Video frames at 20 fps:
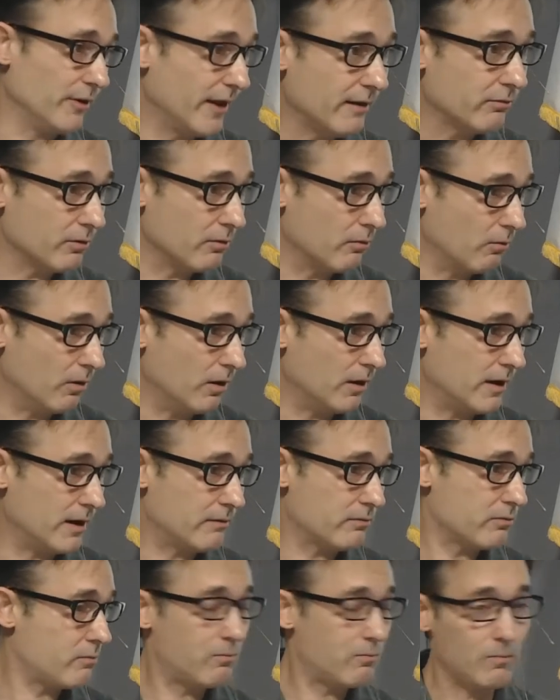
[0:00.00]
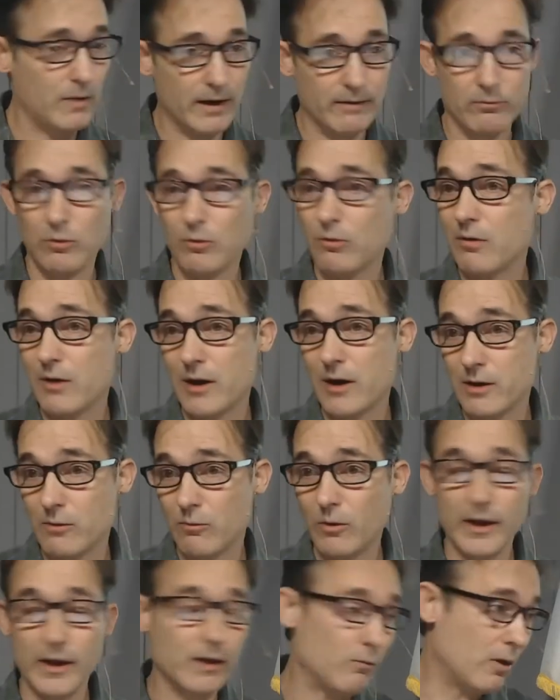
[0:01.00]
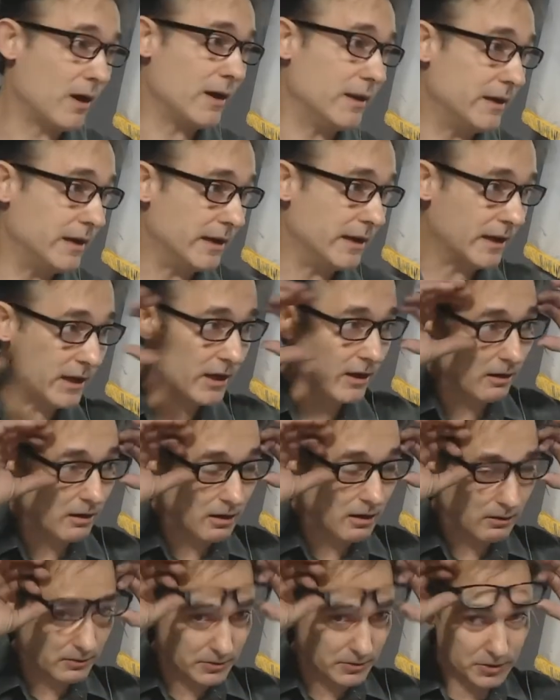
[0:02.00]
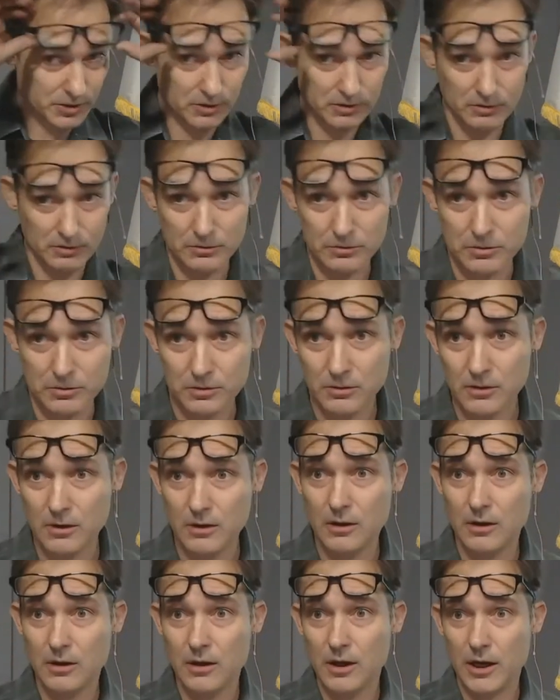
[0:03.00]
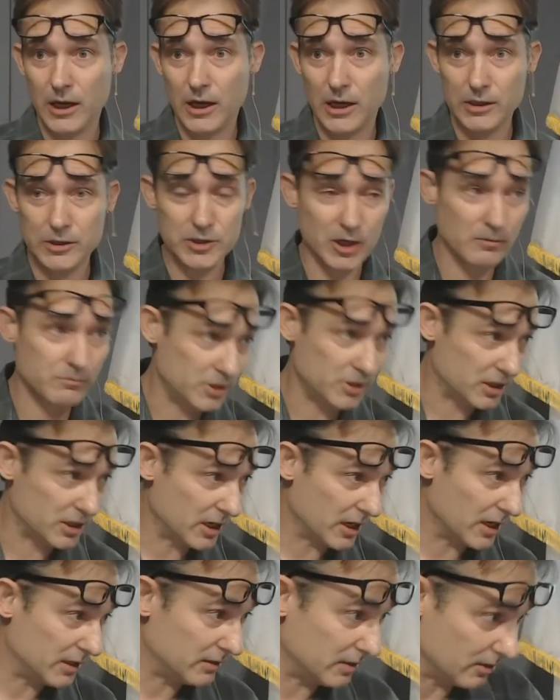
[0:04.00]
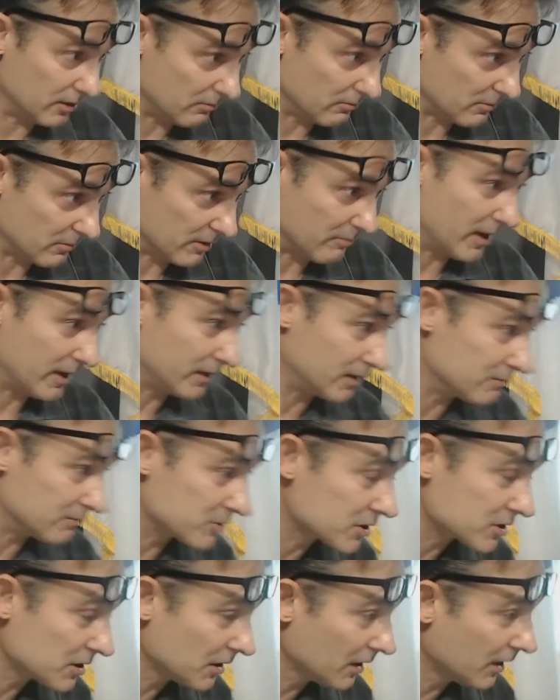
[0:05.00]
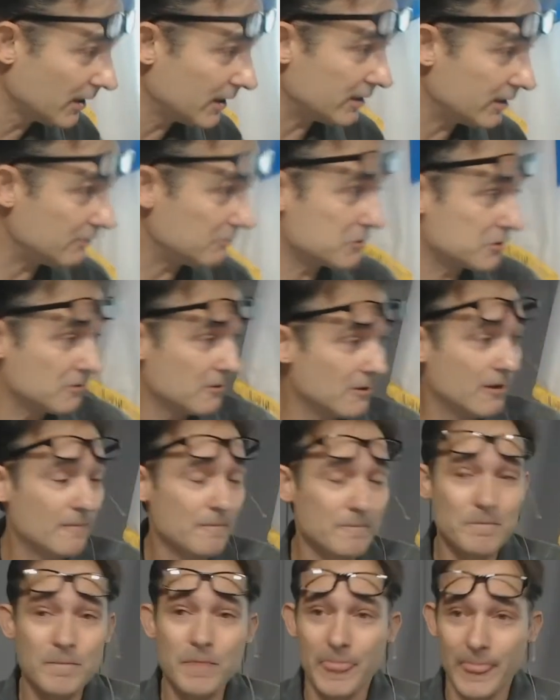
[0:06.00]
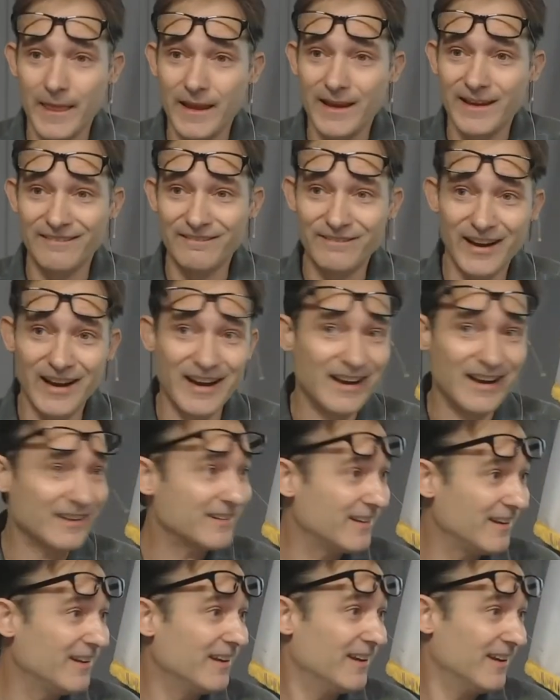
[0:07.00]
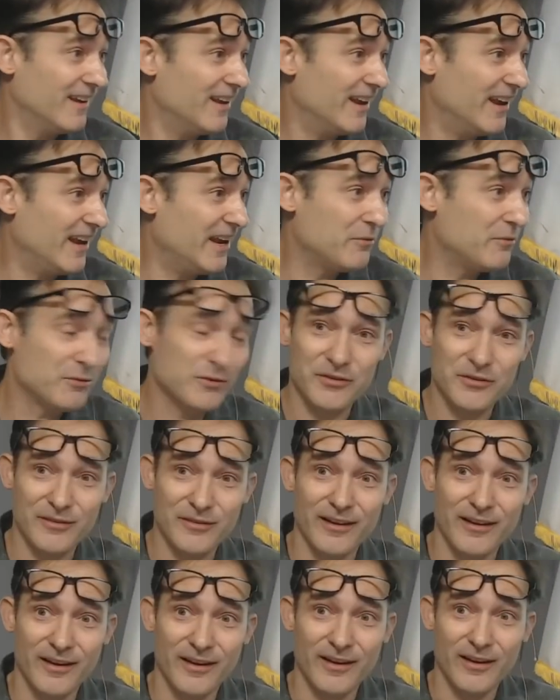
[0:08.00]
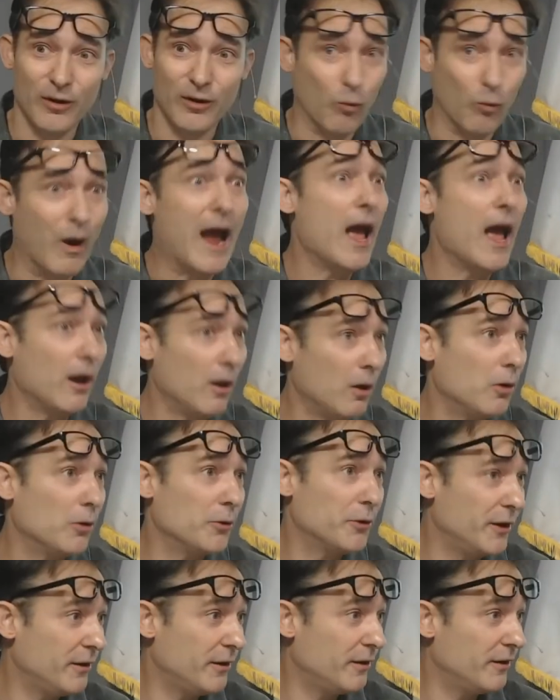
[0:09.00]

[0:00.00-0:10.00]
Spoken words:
everyone everywhere he went. Why didn't he kill all the Jews and subjugate them and make them slaves? In fact, he was wowed